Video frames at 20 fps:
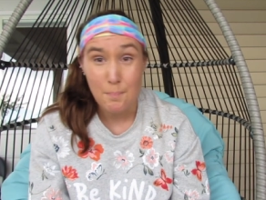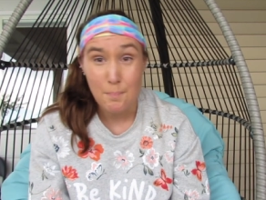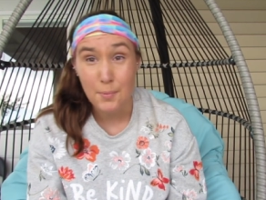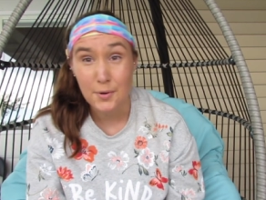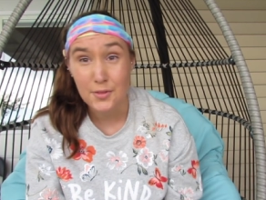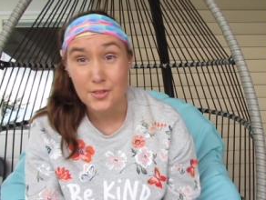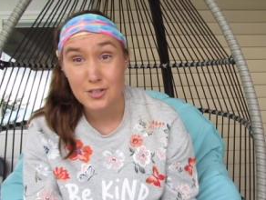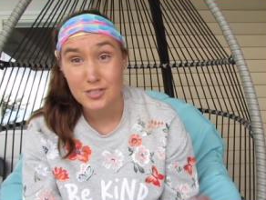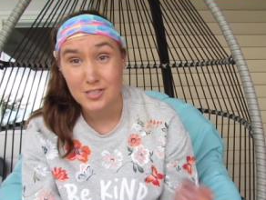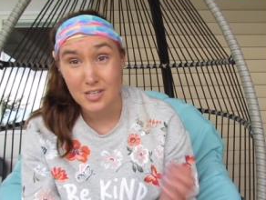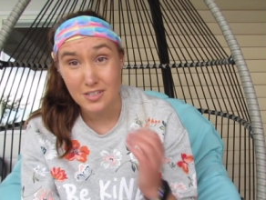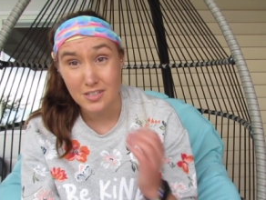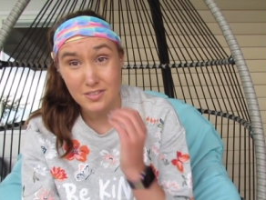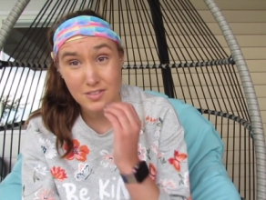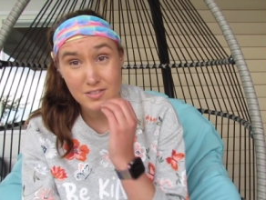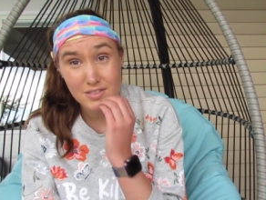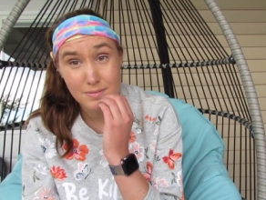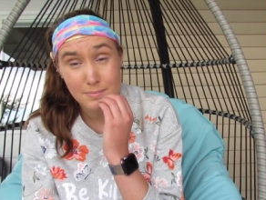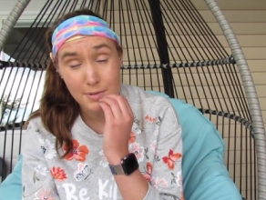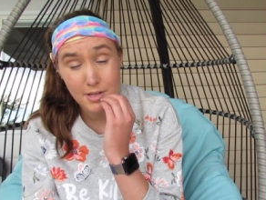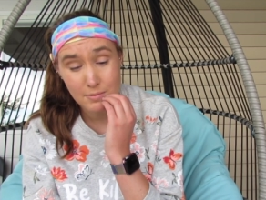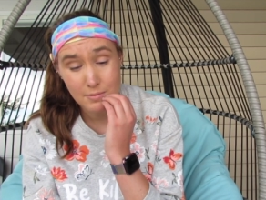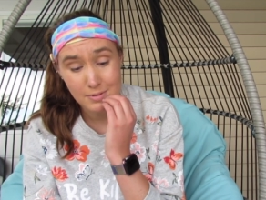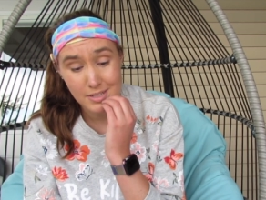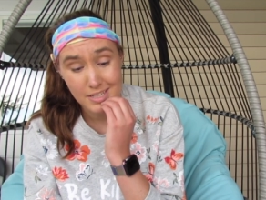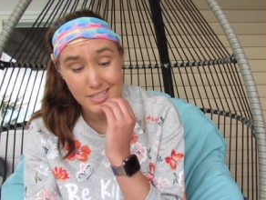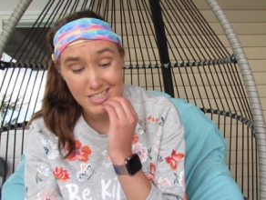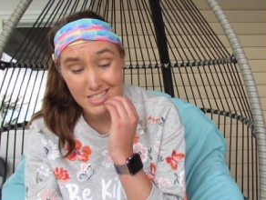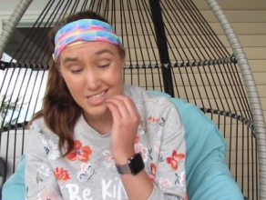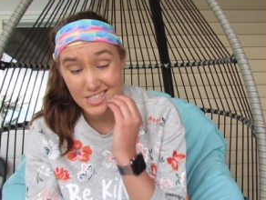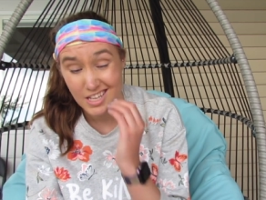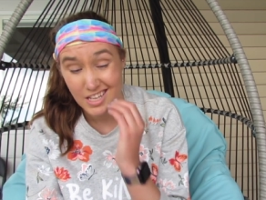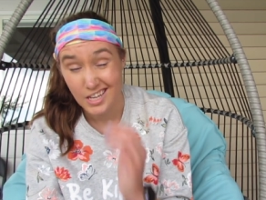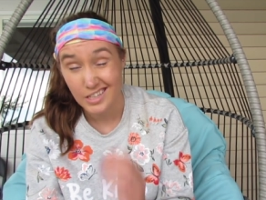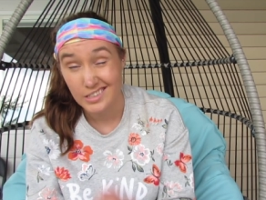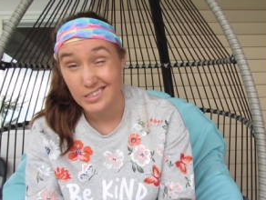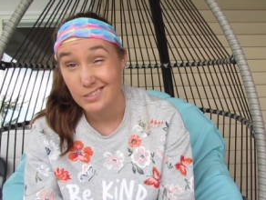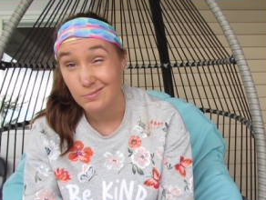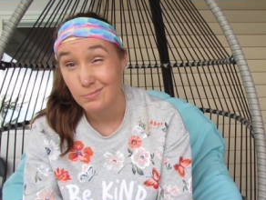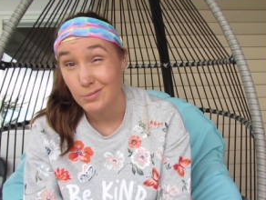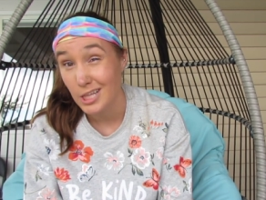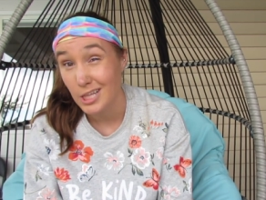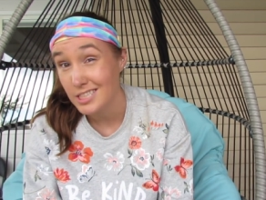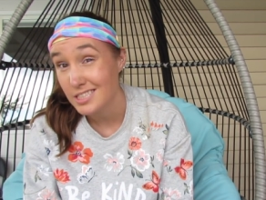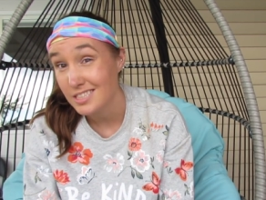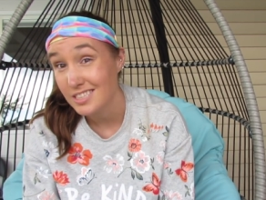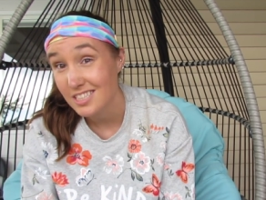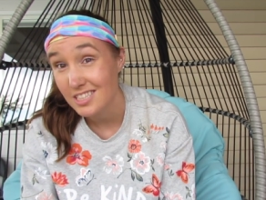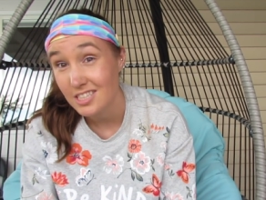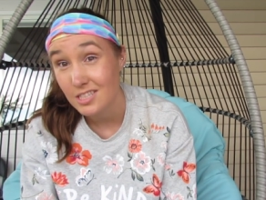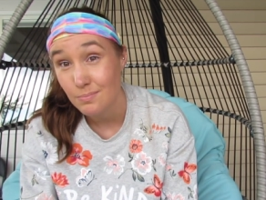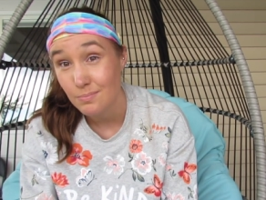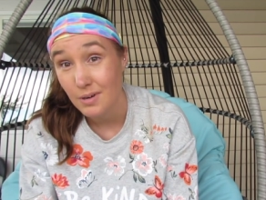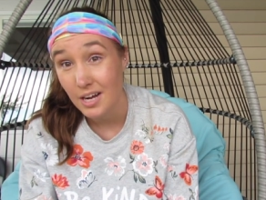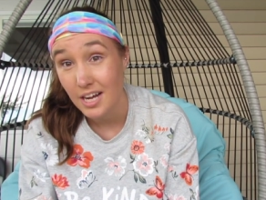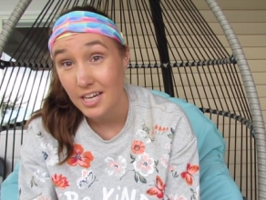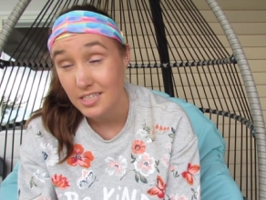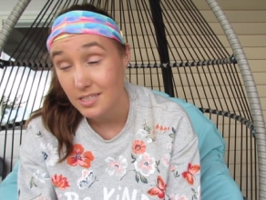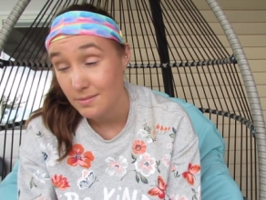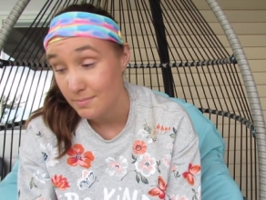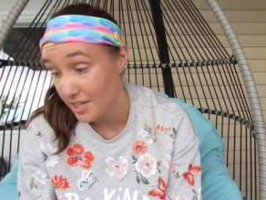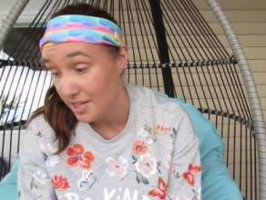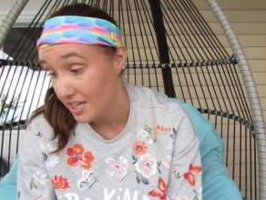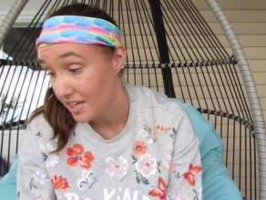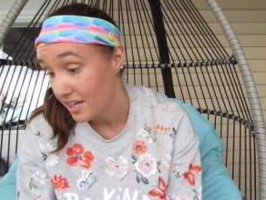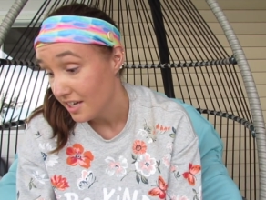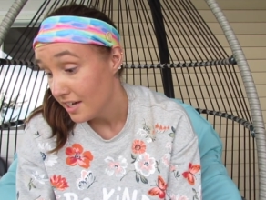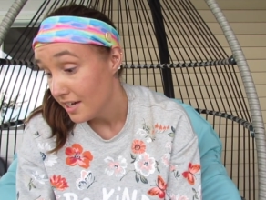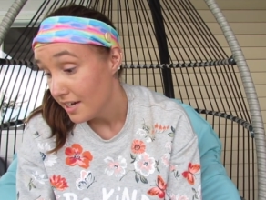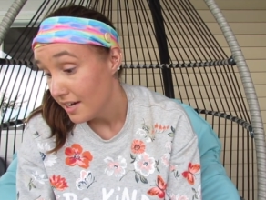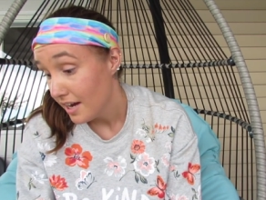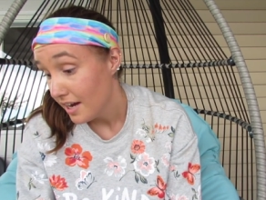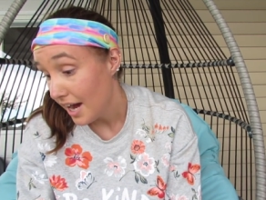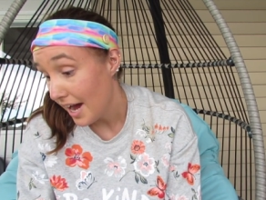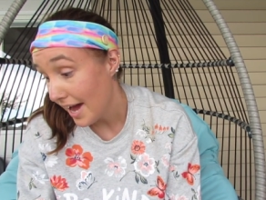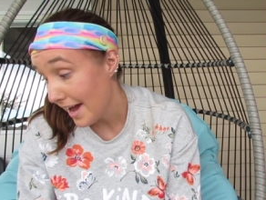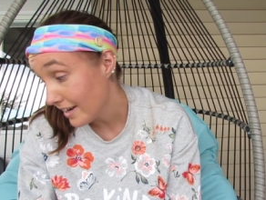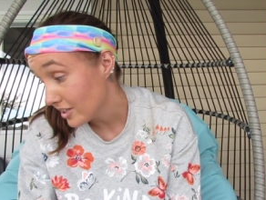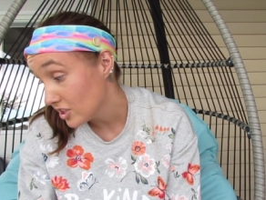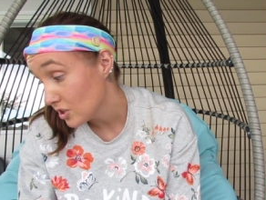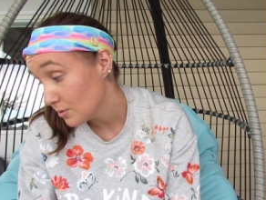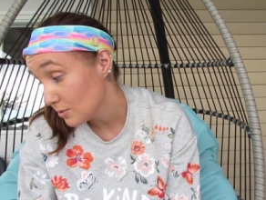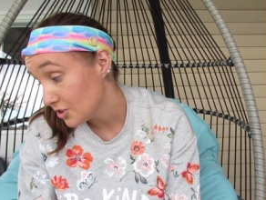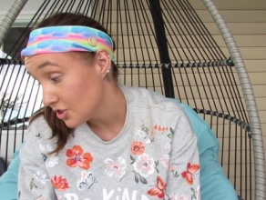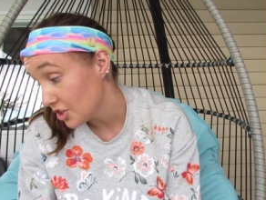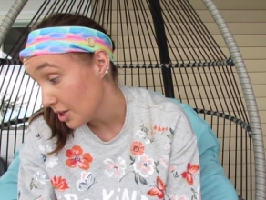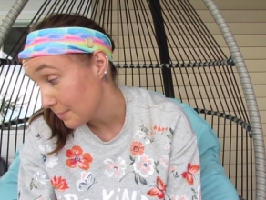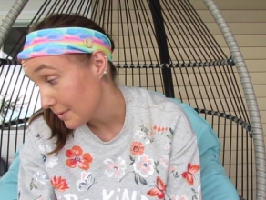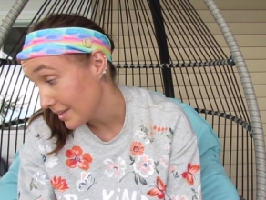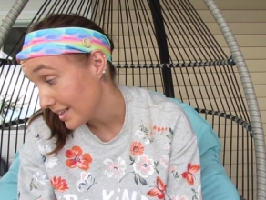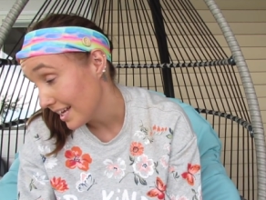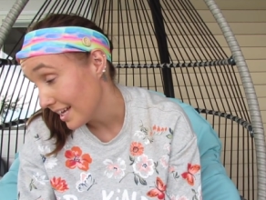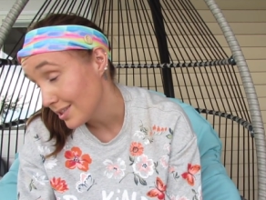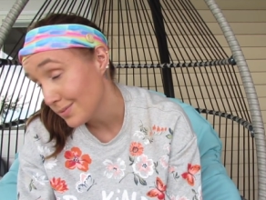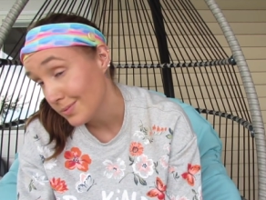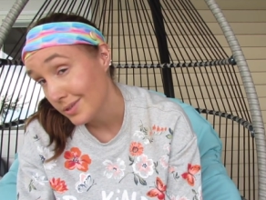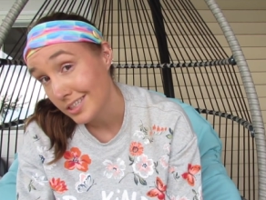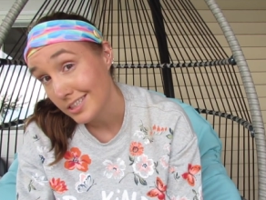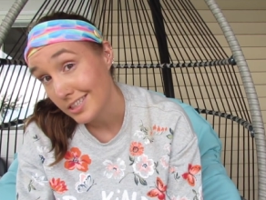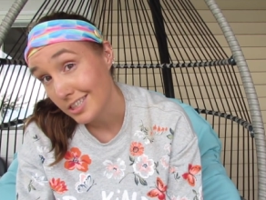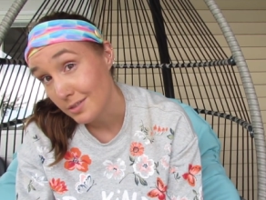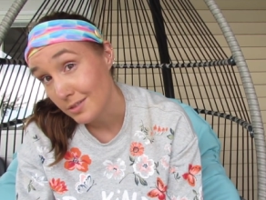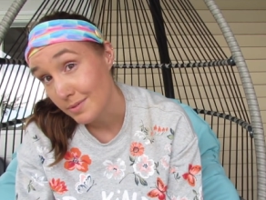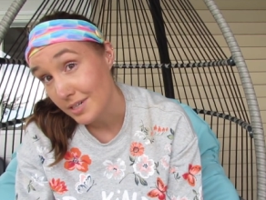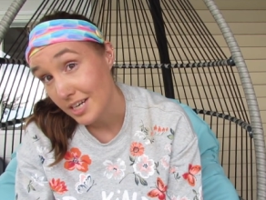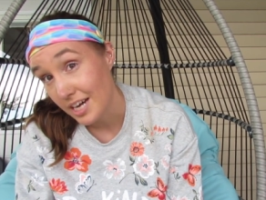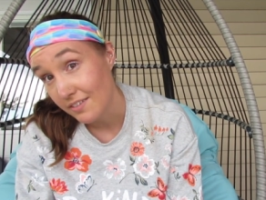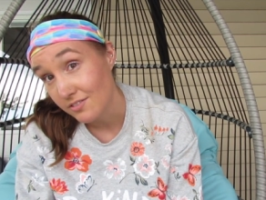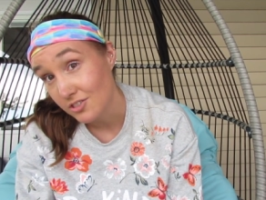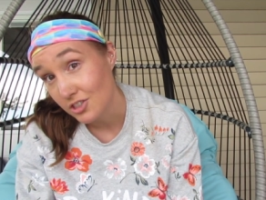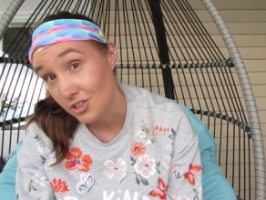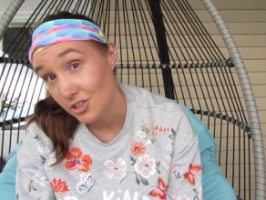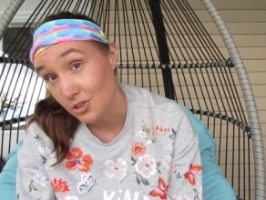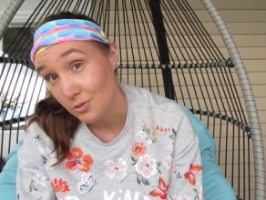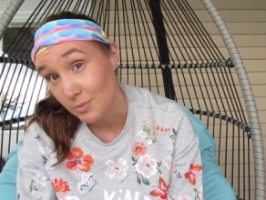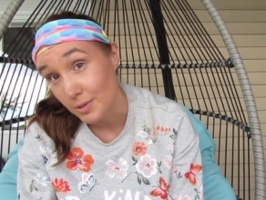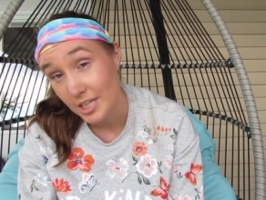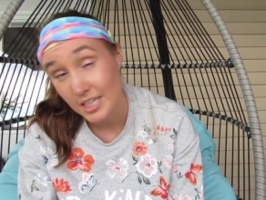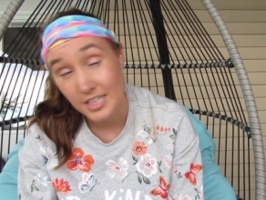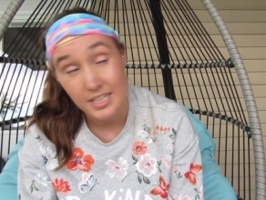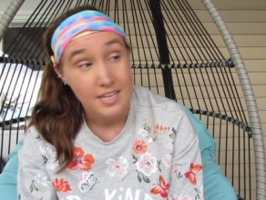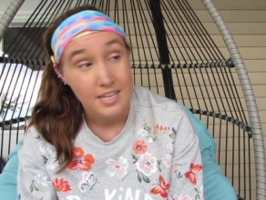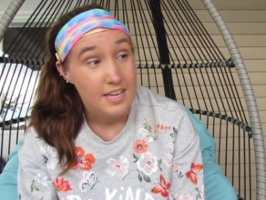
But there's also some other places that pleasantly surprised me. I actually went shopping last week a little bit after tubing,